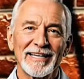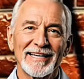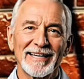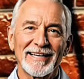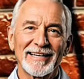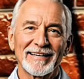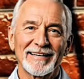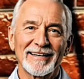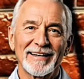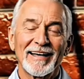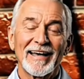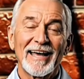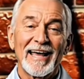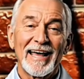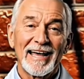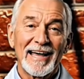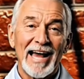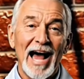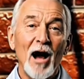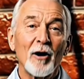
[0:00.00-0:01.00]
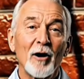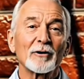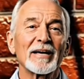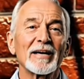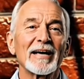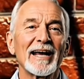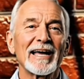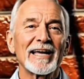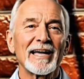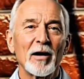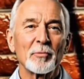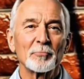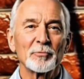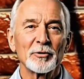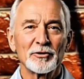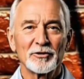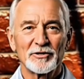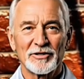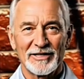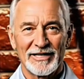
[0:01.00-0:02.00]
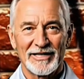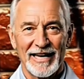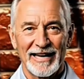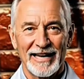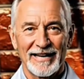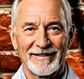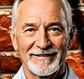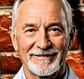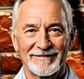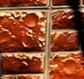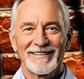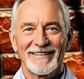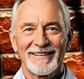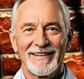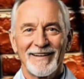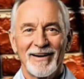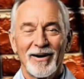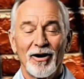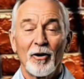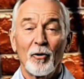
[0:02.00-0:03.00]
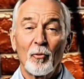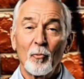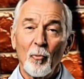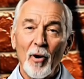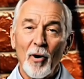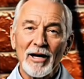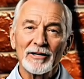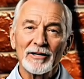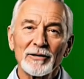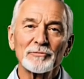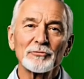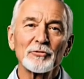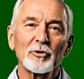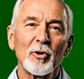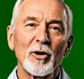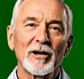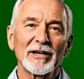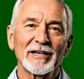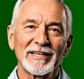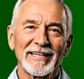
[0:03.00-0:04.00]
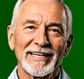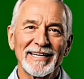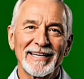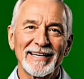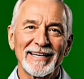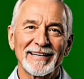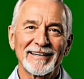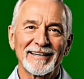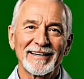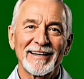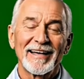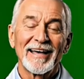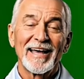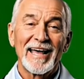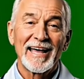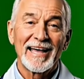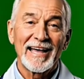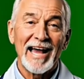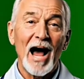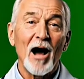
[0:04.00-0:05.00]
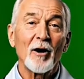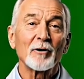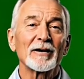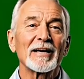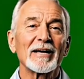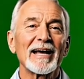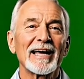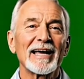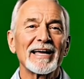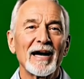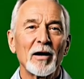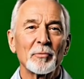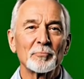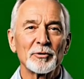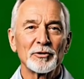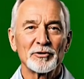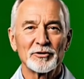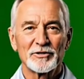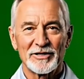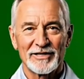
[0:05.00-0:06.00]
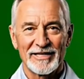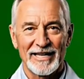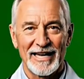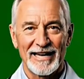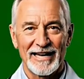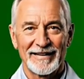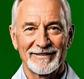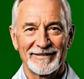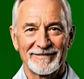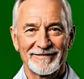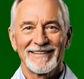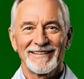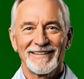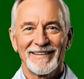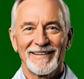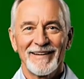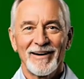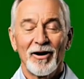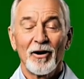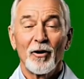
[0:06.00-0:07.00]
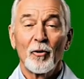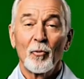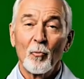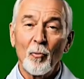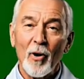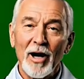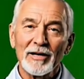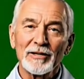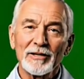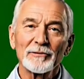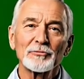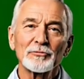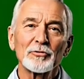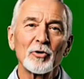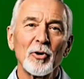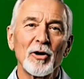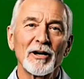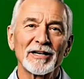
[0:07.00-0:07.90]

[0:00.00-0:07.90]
a wall with your heels, hips, back, and head touching. Raise arms into a goalpost position. Elbows bent, palms facing